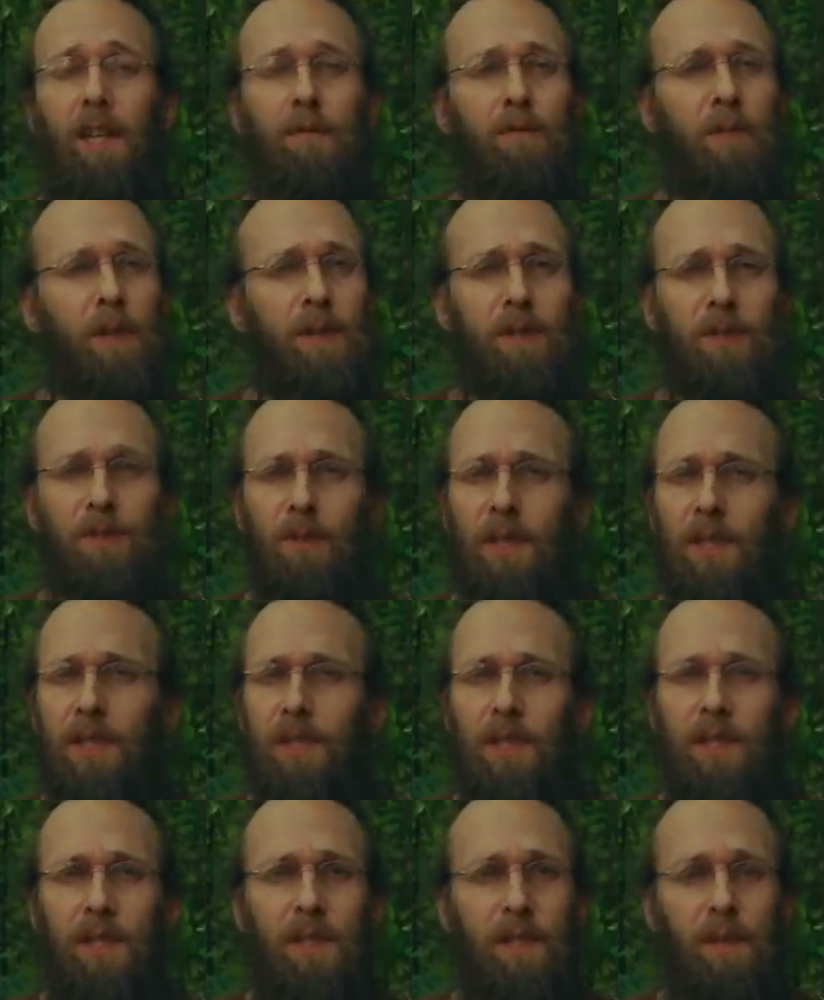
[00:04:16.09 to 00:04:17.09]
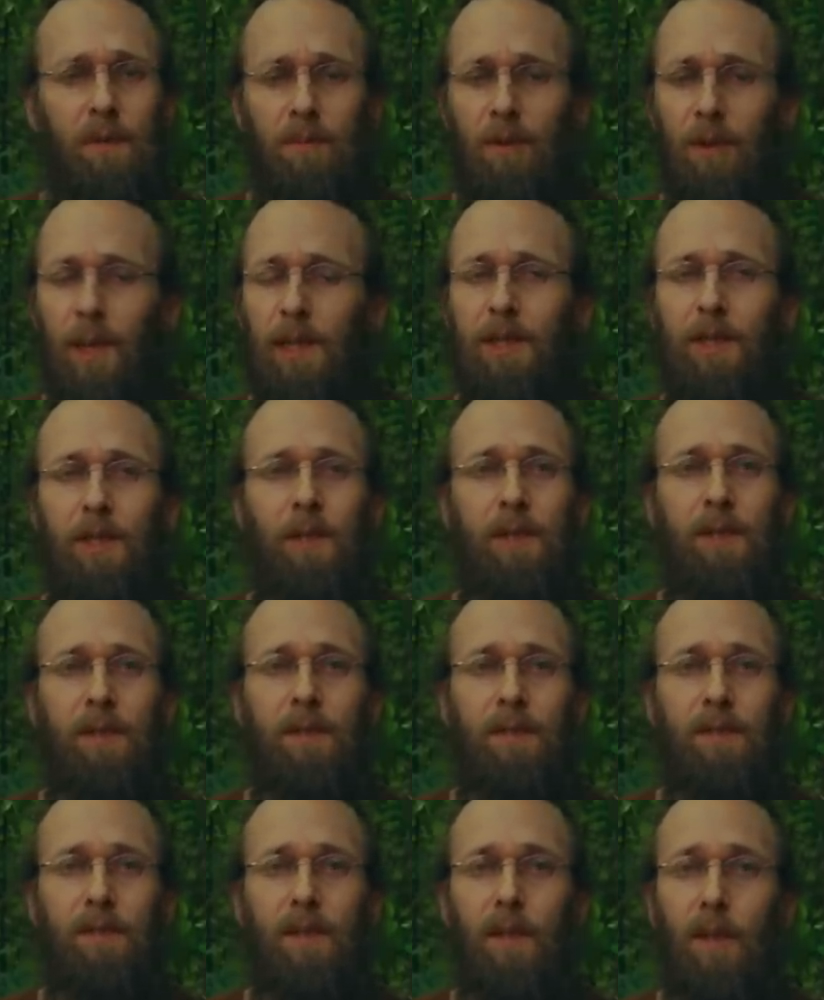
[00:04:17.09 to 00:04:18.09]
frustration, depression,
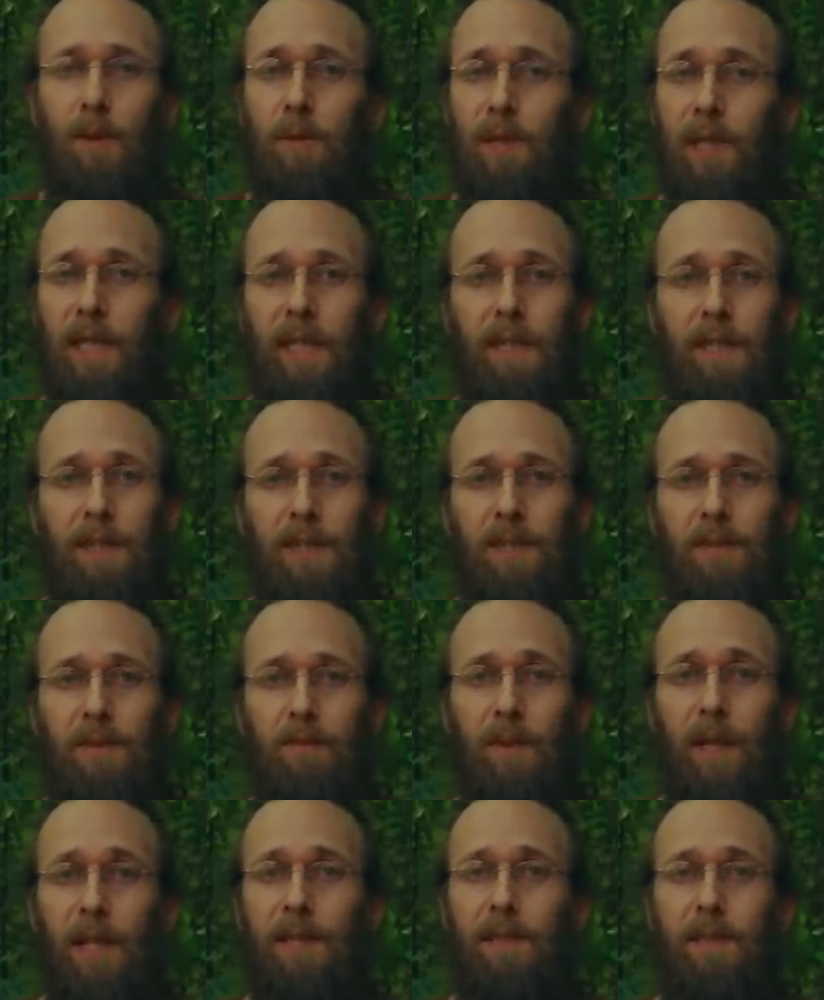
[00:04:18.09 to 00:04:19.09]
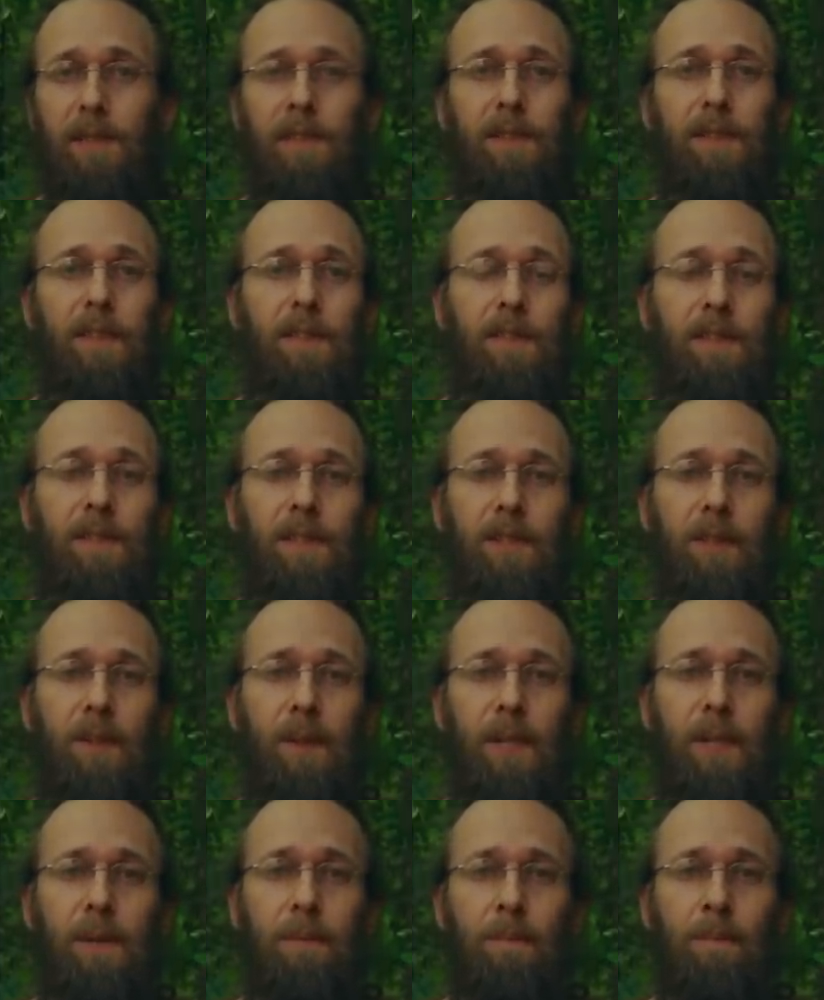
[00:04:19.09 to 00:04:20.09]
loneliness, restlessness, and so
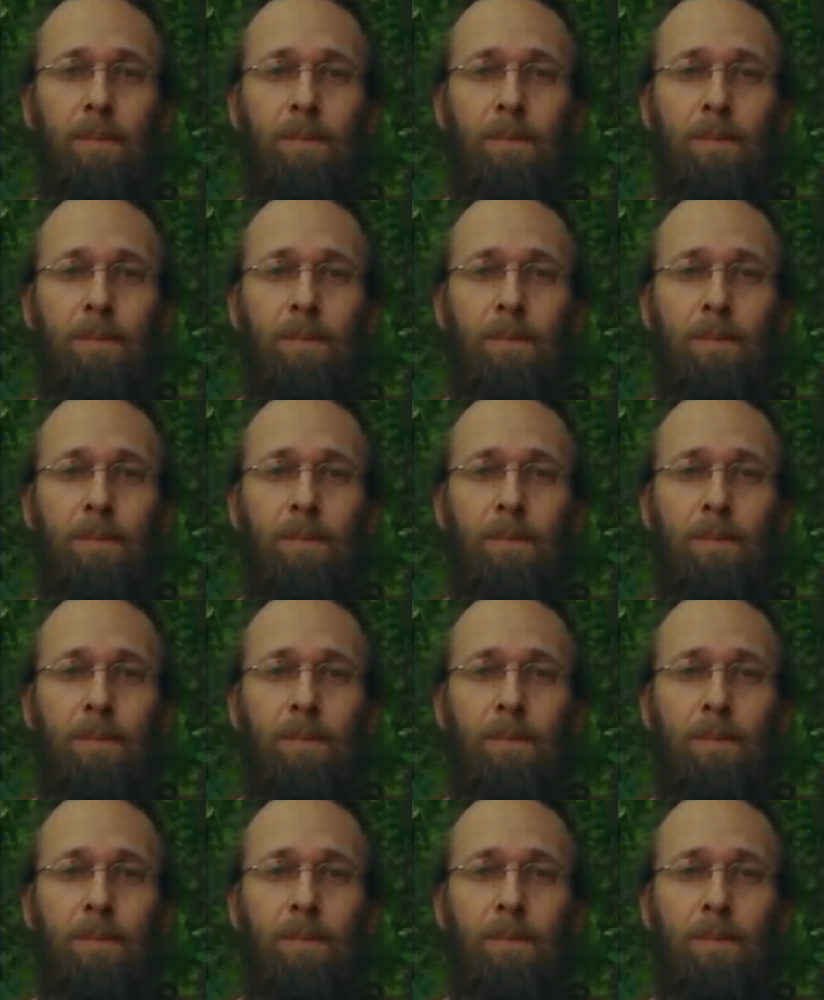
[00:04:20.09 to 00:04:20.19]
on.